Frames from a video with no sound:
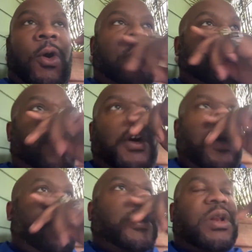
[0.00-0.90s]

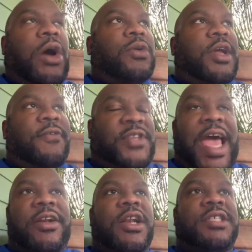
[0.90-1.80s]
if
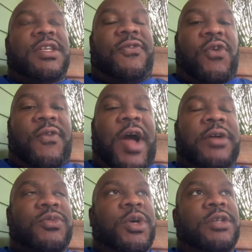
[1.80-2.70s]
Saturn is in the fourth
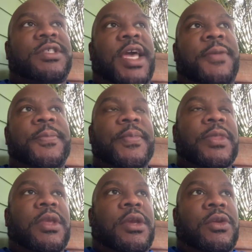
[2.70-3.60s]
house, we'll say,
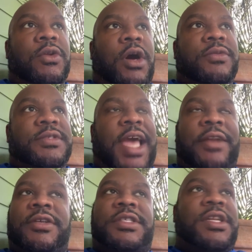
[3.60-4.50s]

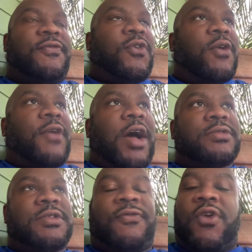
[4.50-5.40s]
Saturn is in the fourth
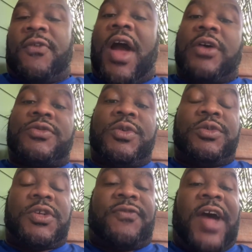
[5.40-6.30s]
house. The fourth house
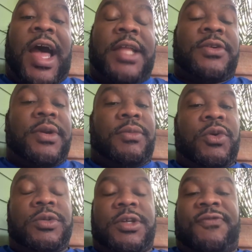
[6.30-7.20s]
rules your father. It
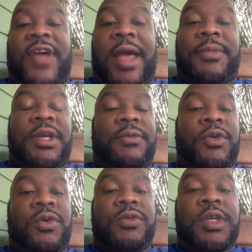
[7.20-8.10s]
rules your family.
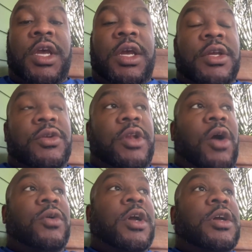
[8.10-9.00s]
It rules,
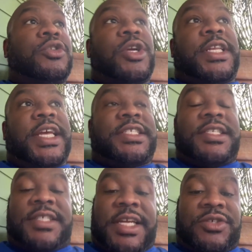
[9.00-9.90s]

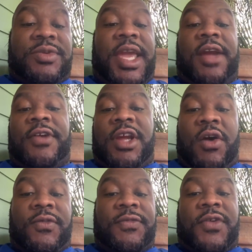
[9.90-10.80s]
traditions that you
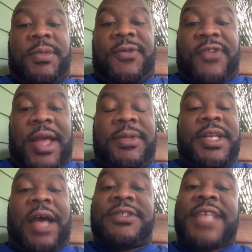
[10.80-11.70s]
carry over from your
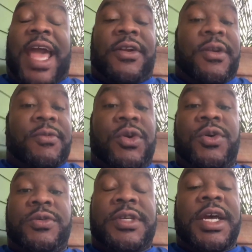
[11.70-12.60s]
family. Now, Saturn
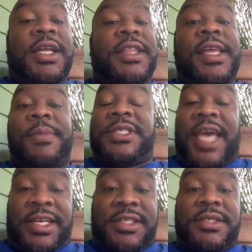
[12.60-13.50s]
rules
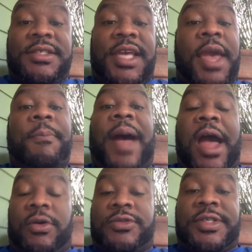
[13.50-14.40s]
limitations and
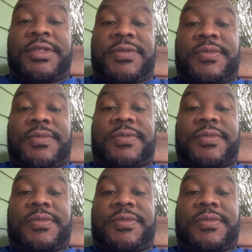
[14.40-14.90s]
boundaries.